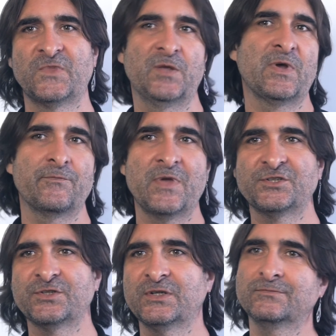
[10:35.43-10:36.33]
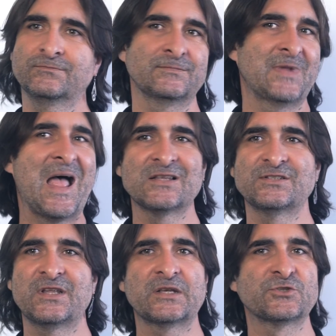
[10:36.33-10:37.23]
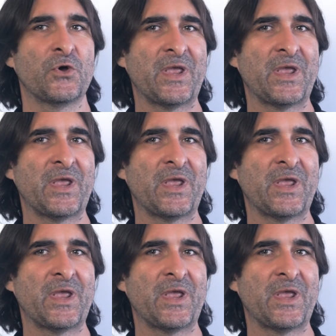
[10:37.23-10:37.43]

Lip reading: You might have mentioned Aztecs or